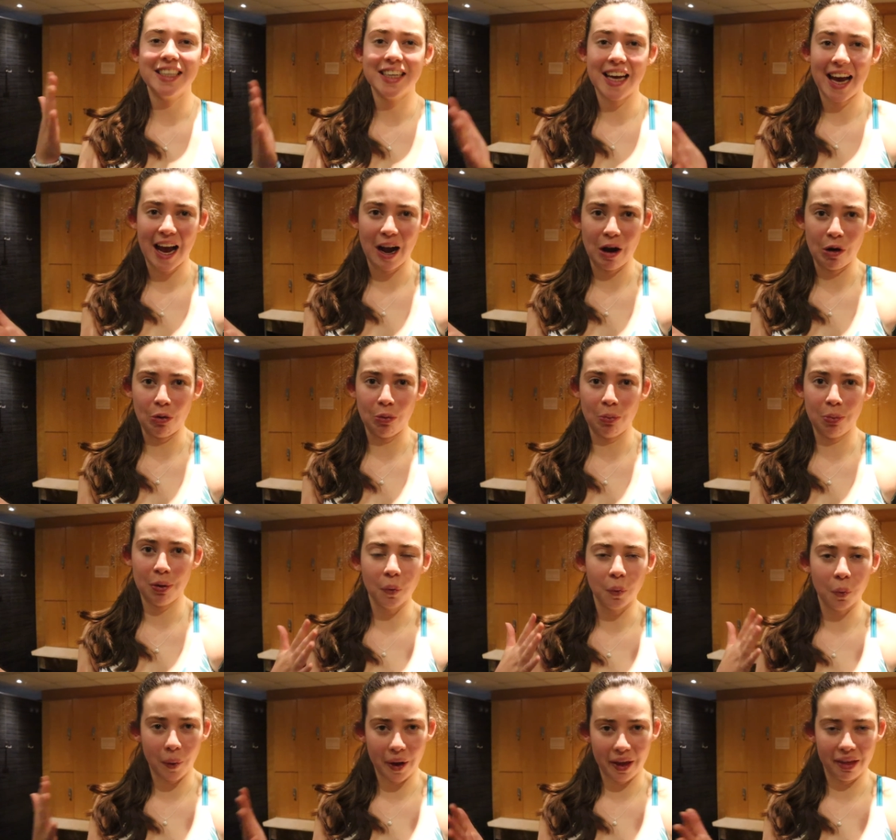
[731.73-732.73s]
to help
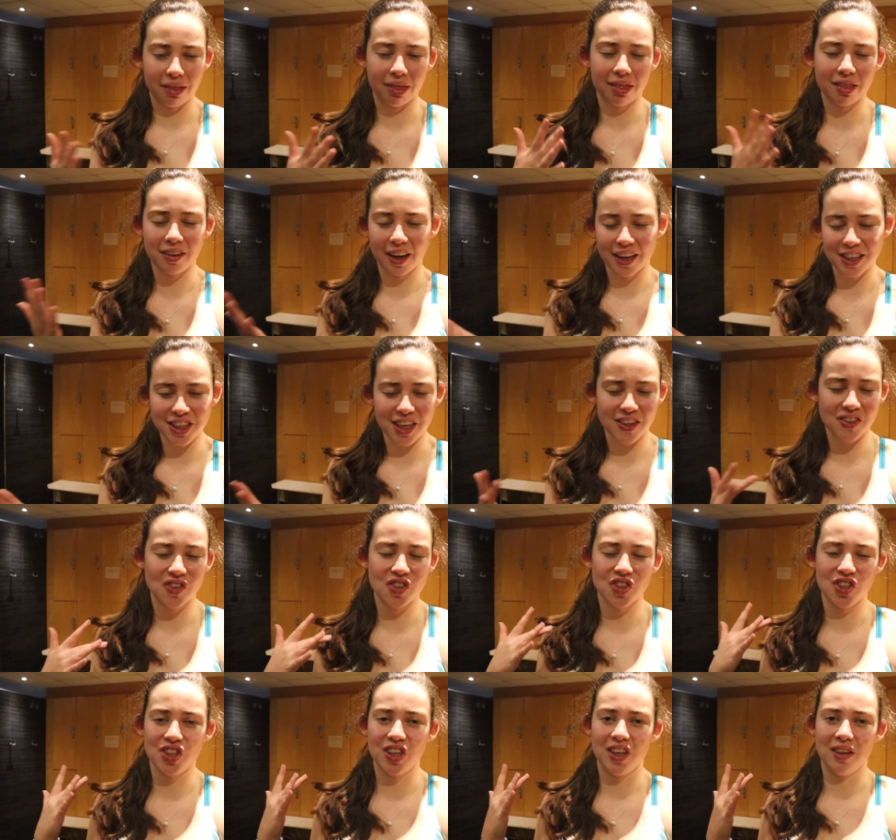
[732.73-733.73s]
with
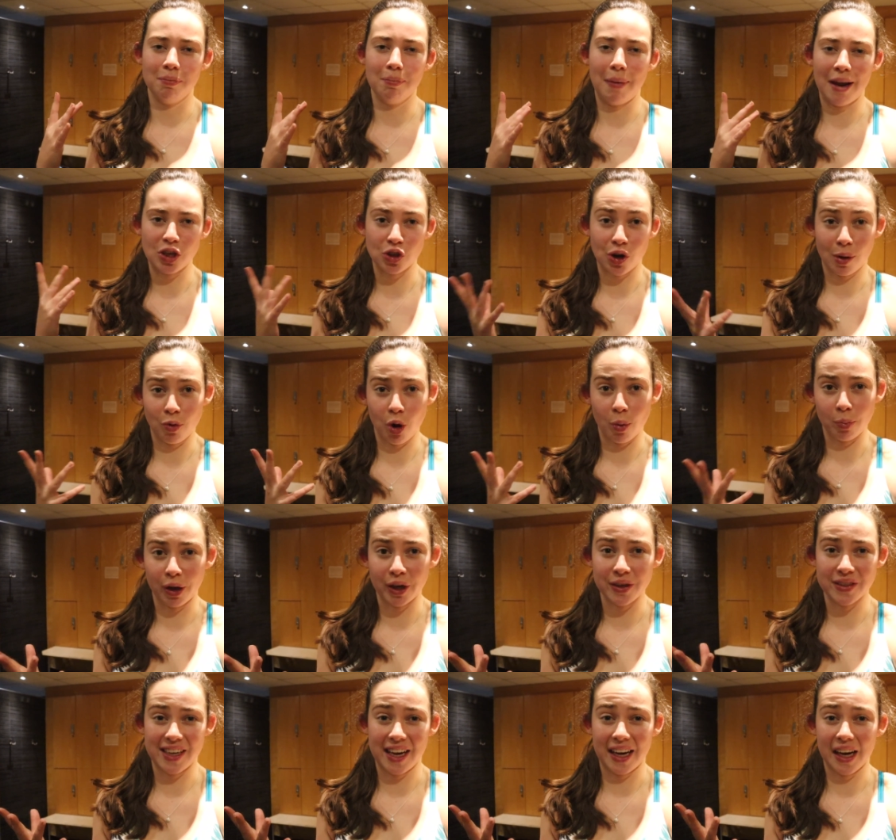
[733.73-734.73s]
digestion and make sure I'm not
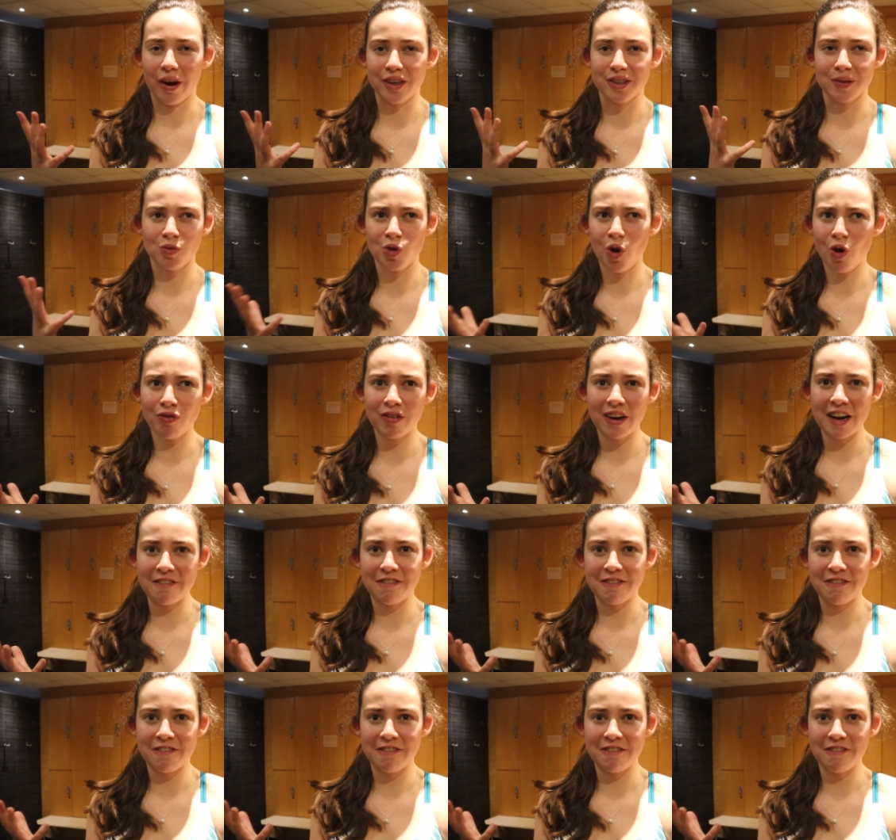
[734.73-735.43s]
bloating, whereas I'm not really